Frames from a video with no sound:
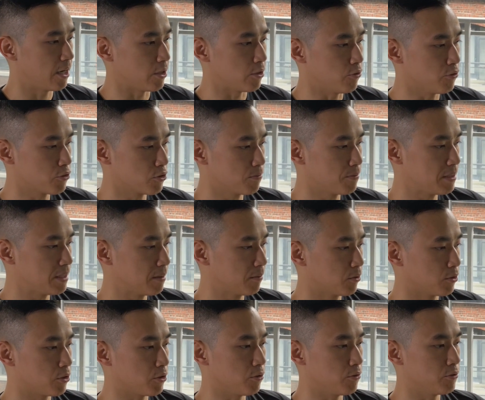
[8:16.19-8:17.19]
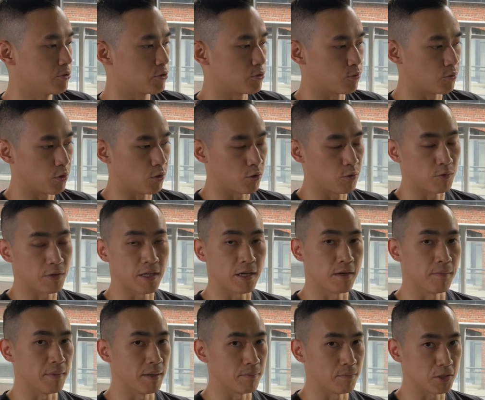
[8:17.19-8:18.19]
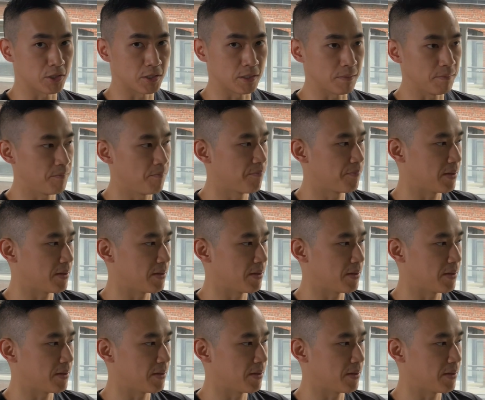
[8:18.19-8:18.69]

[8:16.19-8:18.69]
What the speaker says: you should be able to use your rower without a membership.